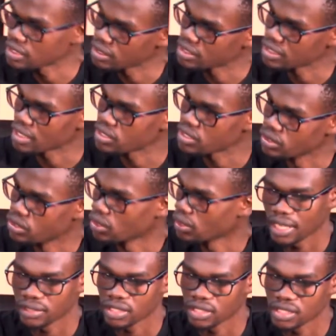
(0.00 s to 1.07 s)
But in
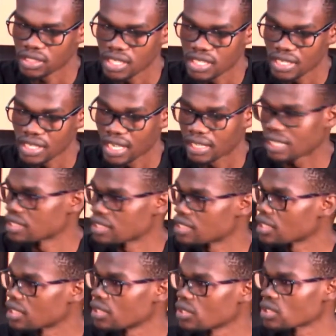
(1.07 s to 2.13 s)
actual sense, I had
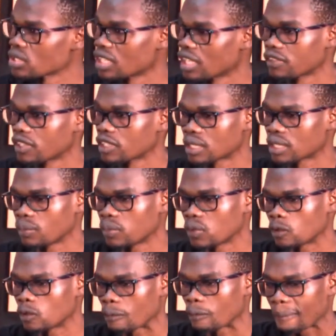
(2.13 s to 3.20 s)
skills. Like, for example,
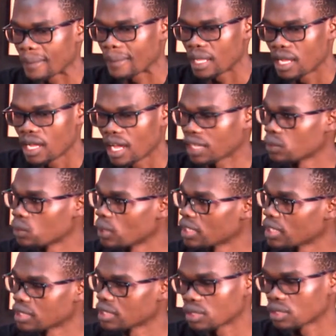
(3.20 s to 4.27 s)
I'd worked
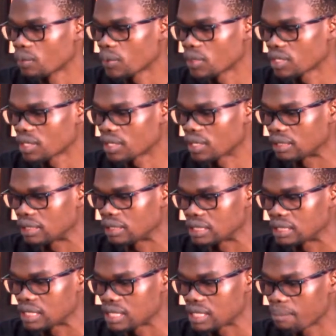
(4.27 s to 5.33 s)
at a computer
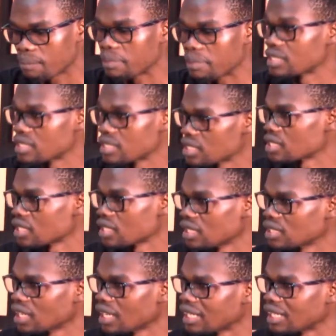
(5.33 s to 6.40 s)
business center
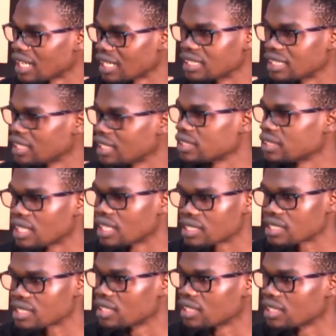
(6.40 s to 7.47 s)
and I'd gained that
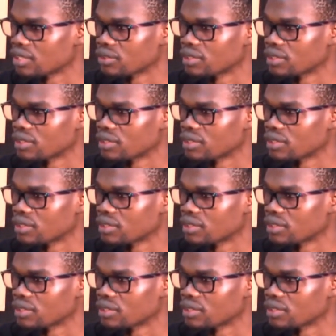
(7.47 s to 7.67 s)
skill.